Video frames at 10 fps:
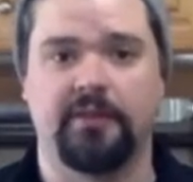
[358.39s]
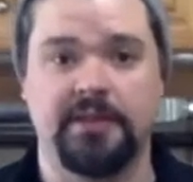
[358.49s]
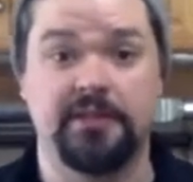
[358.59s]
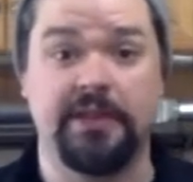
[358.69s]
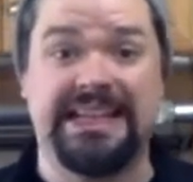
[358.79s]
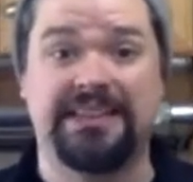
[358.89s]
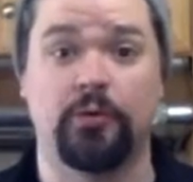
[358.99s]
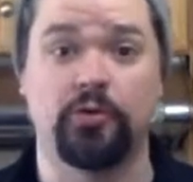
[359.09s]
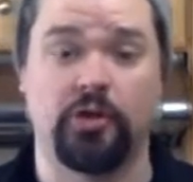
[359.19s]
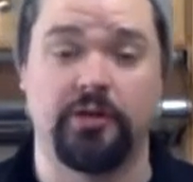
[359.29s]
It's going to eat
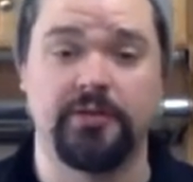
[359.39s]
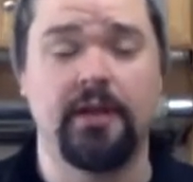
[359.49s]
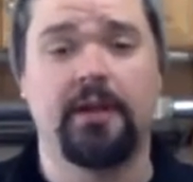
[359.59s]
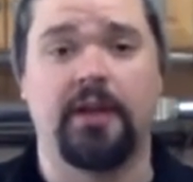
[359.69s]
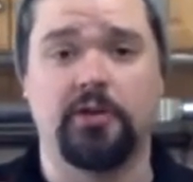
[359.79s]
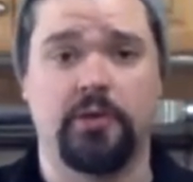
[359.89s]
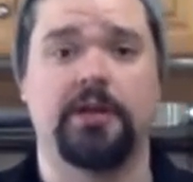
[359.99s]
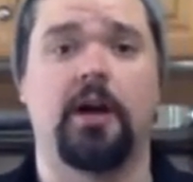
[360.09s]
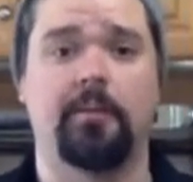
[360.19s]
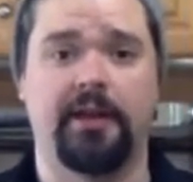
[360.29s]
those sugars and create
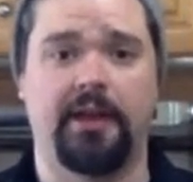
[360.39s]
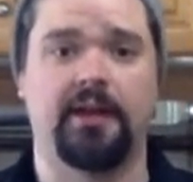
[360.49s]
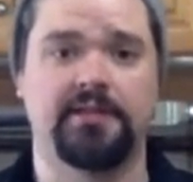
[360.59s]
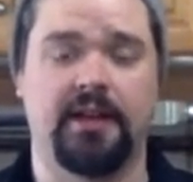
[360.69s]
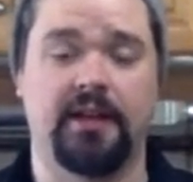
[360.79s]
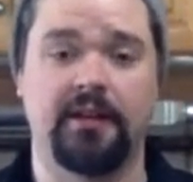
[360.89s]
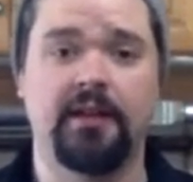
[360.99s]
carbon dioxide.